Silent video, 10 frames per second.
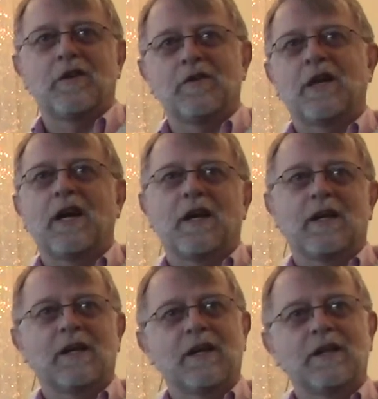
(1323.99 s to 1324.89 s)
you're
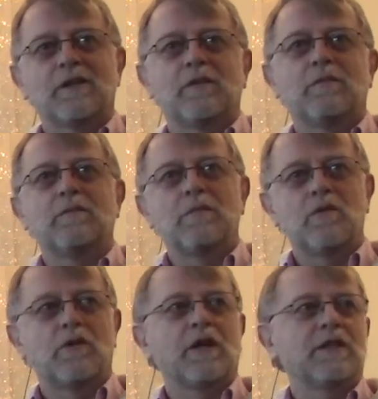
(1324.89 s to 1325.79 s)
getting into
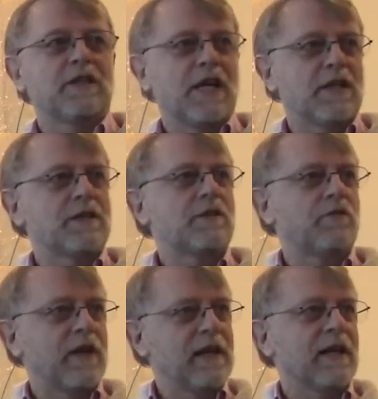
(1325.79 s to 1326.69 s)
more intense
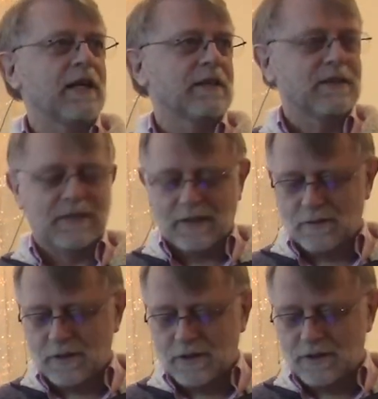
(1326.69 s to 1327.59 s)
feelings,
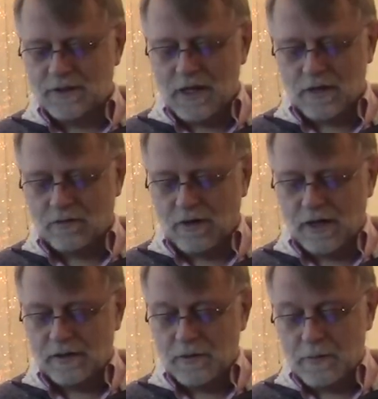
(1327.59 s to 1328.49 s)
which is not
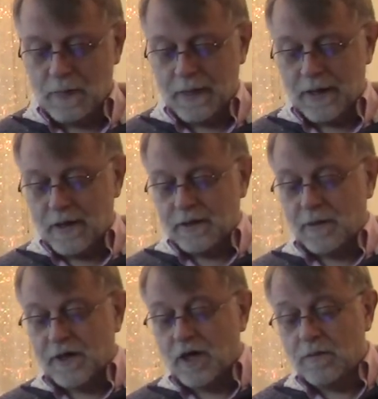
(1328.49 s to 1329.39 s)
great. They
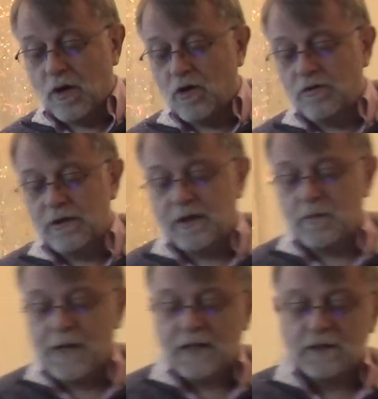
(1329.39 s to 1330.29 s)
become overly
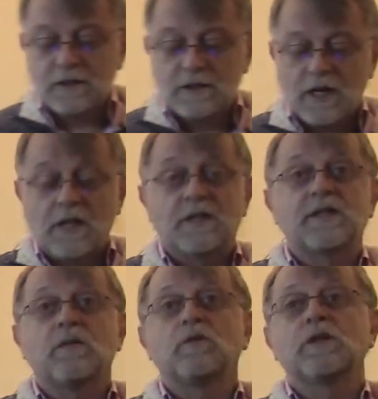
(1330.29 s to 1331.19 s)
dependent on
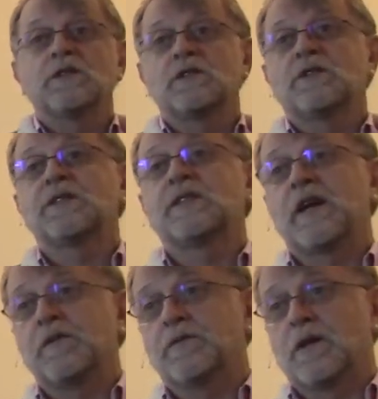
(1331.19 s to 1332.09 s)
someone to
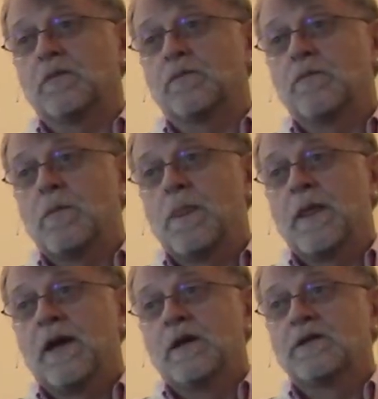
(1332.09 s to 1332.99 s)
save them.
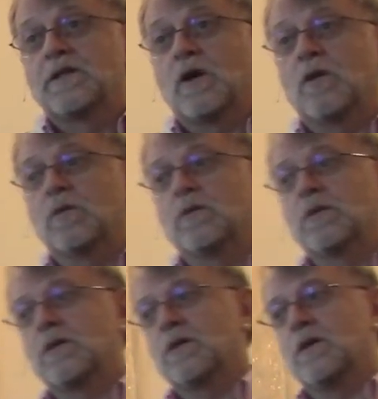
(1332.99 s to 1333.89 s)
So
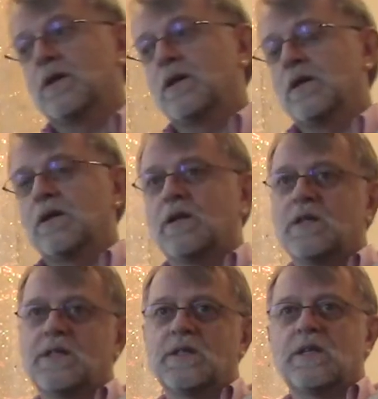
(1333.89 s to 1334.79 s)

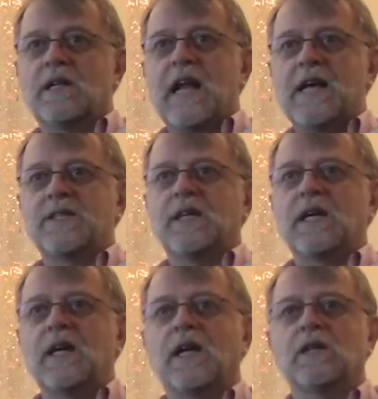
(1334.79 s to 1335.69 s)
this is the classic
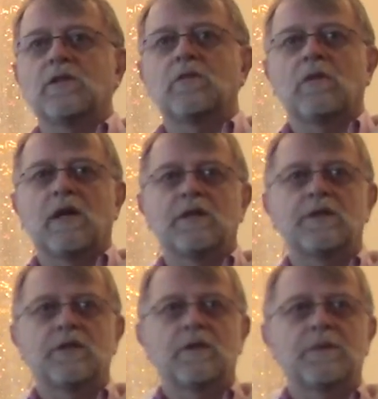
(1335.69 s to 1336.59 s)
getting into
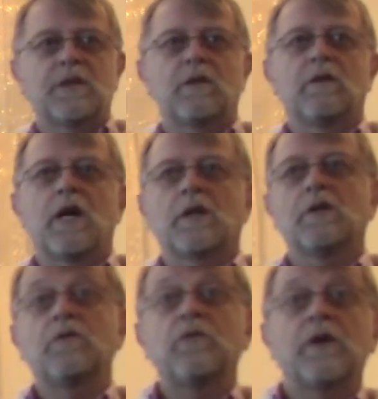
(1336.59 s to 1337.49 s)
relationships that are not
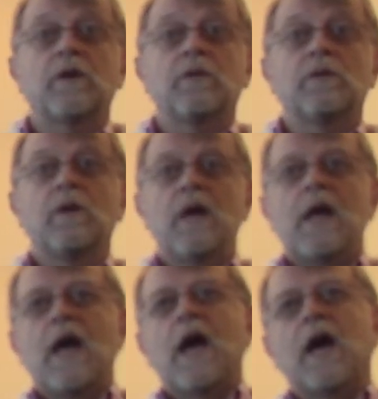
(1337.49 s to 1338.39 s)
good for you
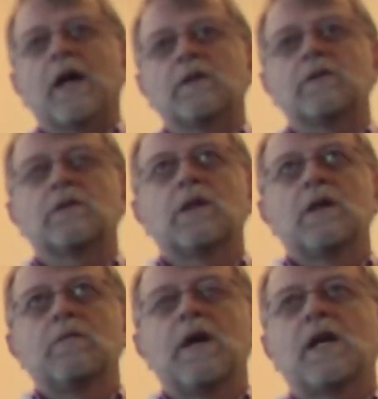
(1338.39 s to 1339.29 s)
and
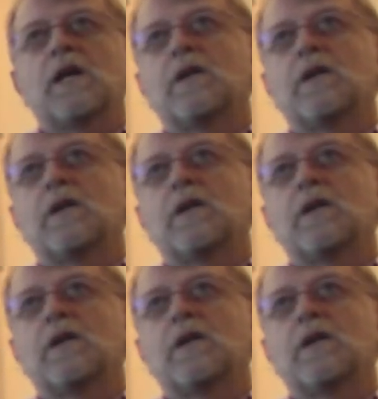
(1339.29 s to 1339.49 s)
making